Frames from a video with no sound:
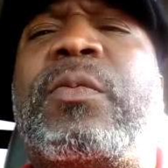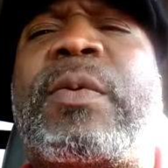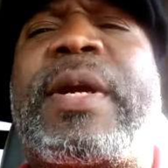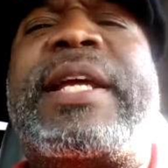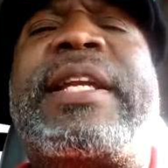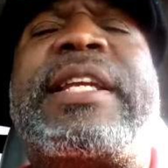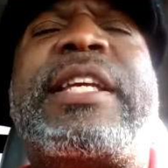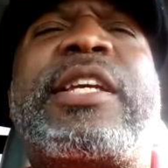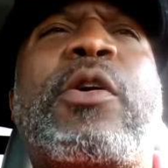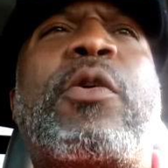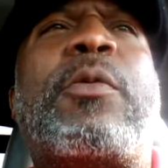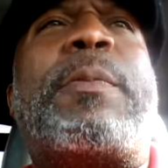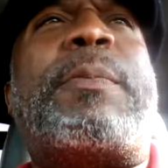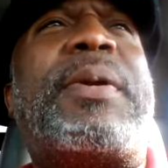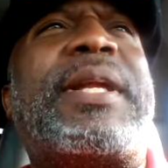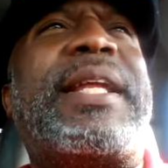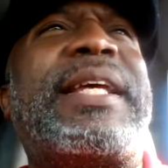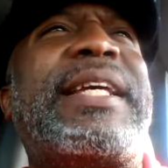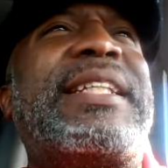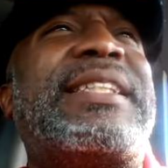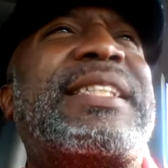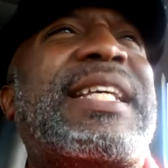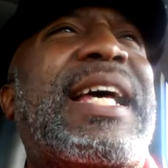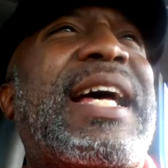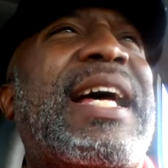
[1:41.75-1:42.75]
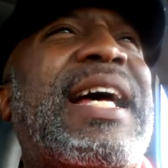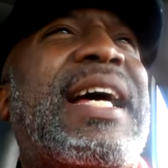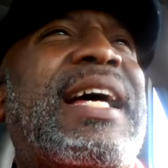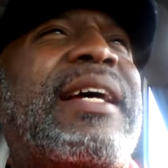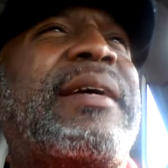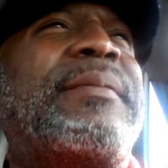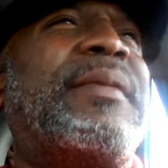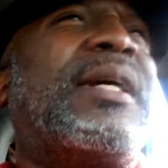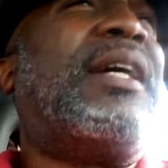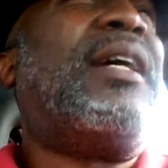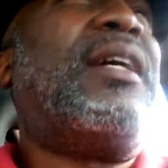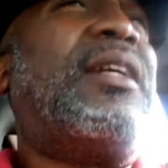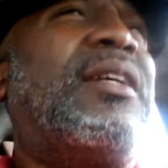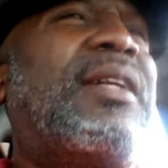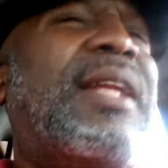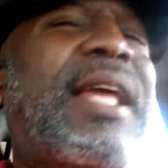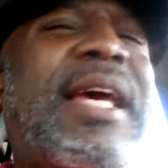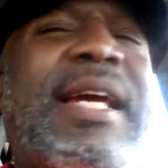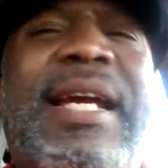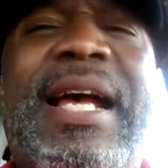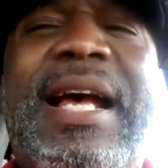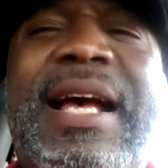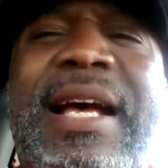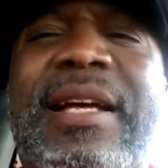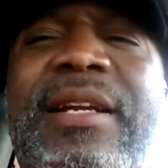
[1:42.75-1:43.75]
radio playtime. You're
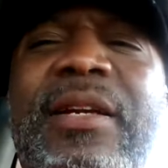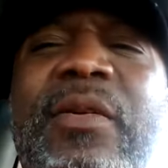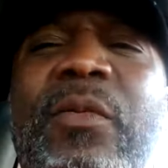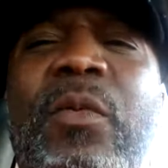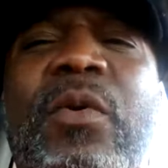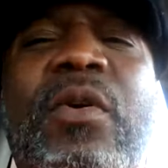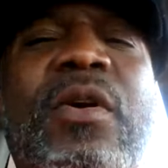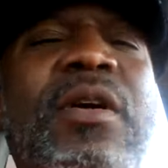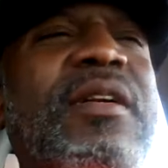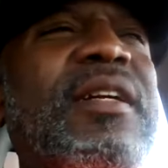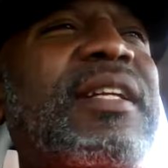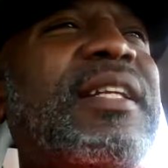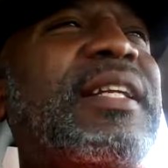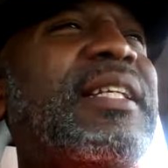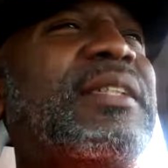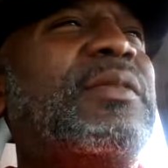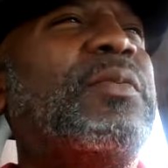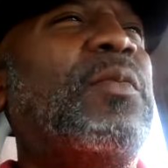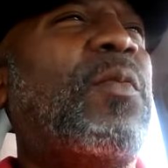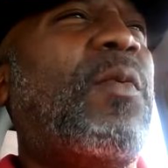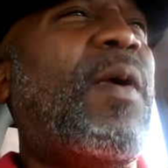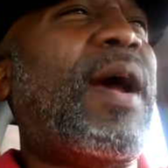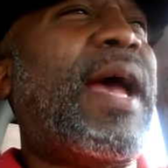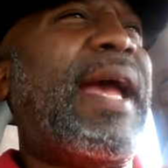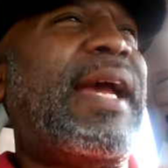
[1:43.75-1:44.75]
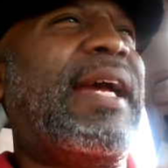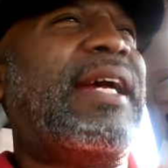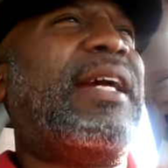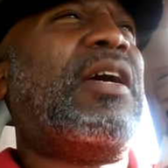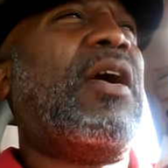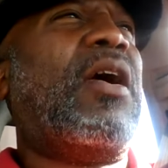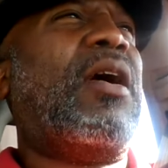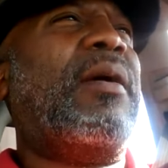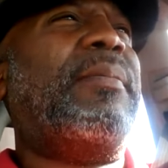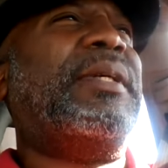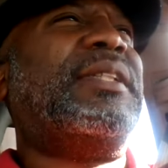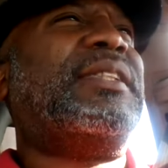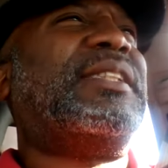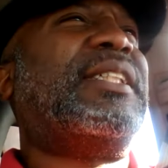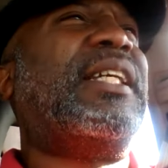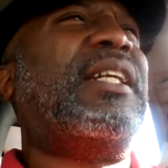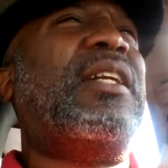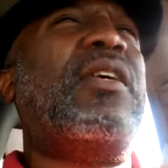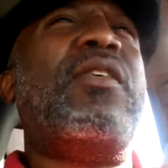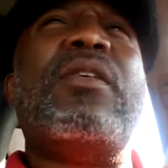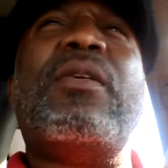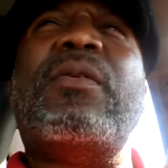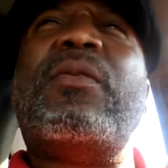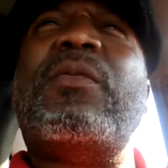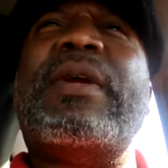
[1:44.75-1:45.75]
like, how in the world did this whack garbage
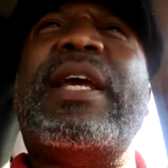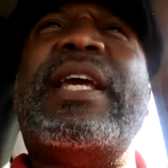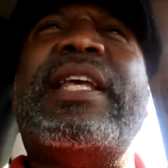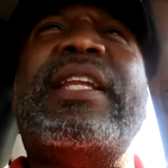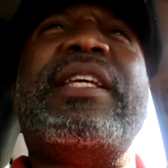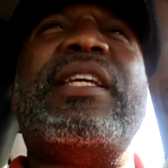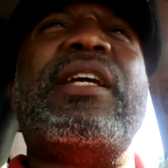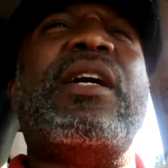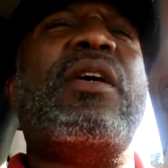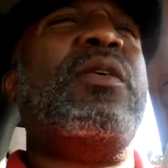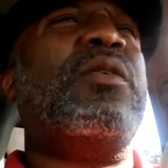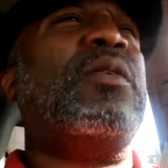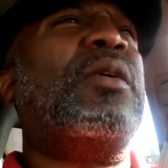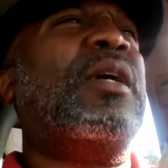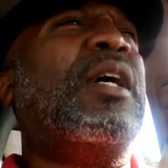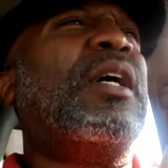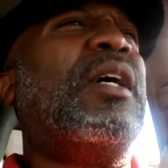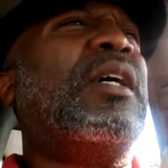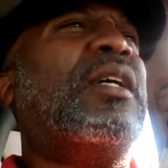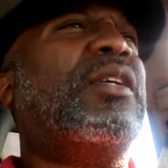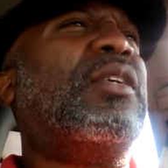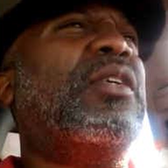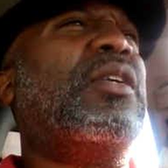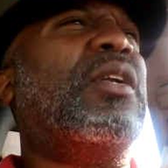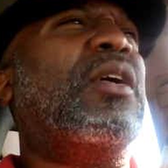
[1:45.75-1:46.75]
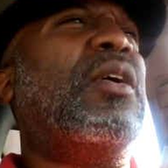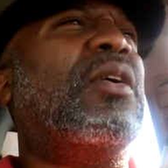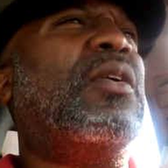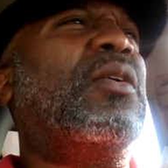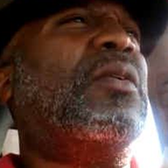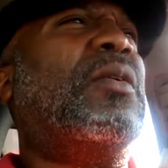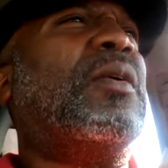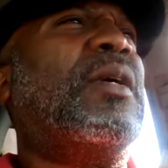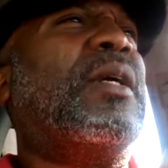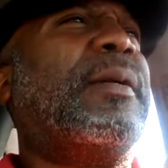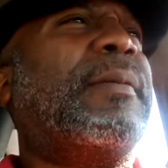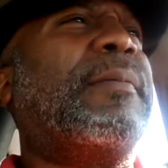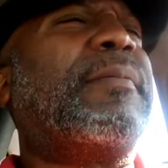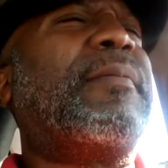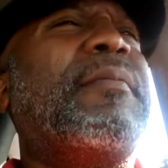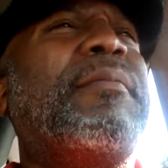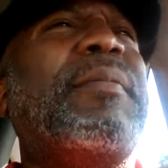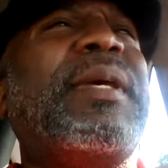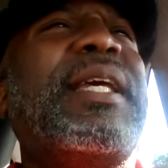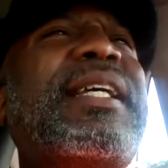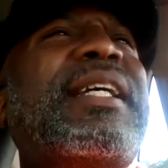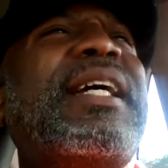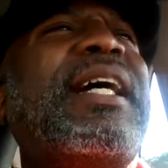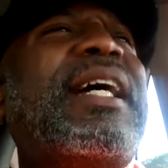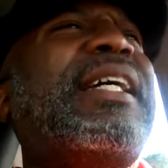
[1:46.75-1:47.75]
get on the radio? You know,
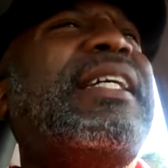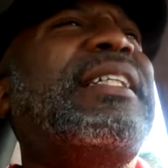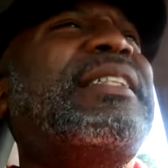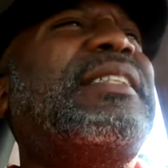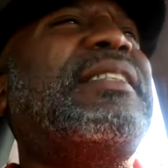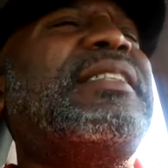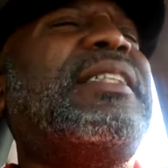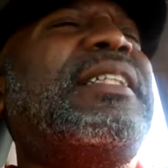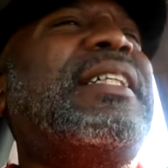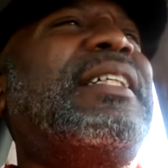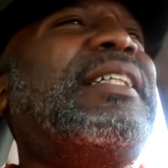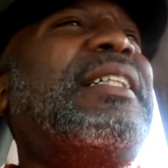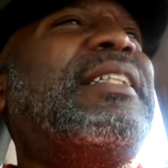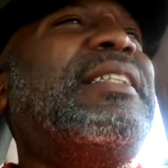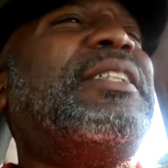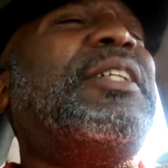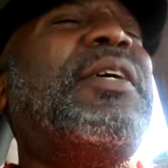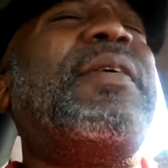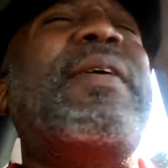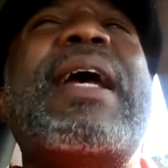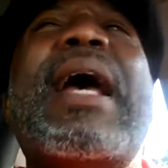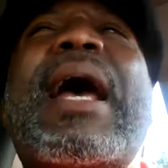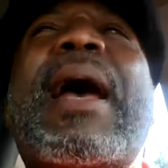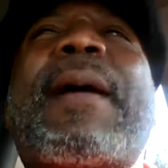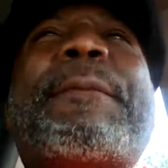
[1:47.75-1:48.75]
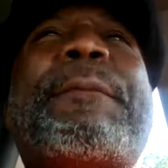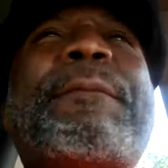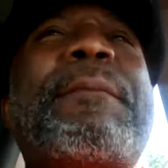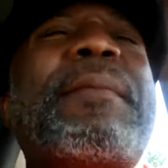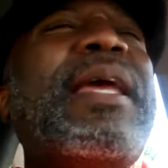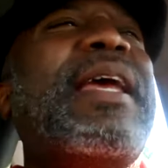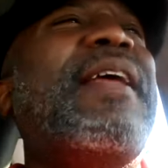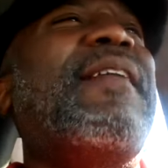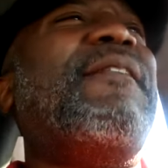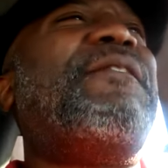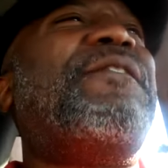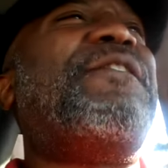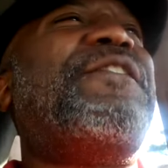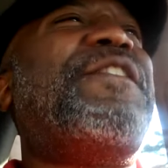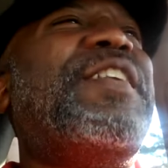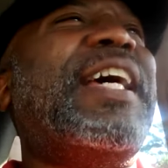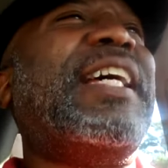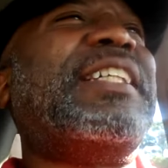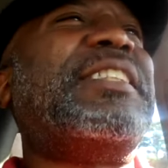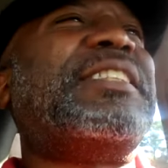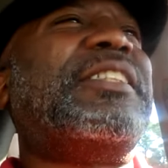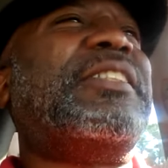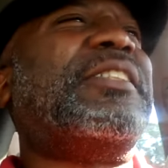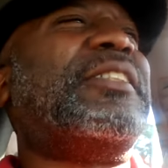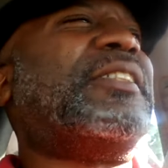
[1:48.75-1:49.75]
because you got
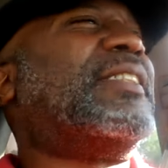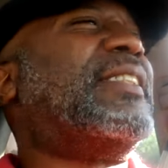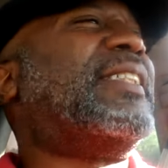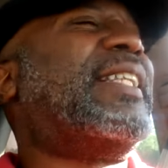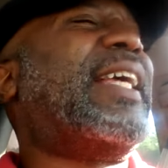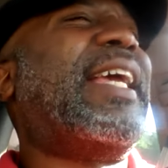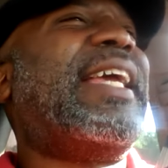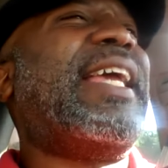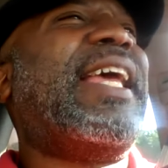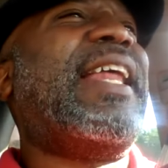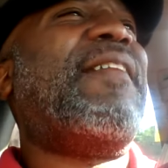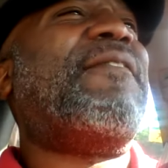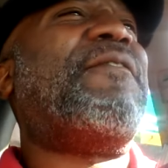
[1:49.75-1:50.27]
investors. They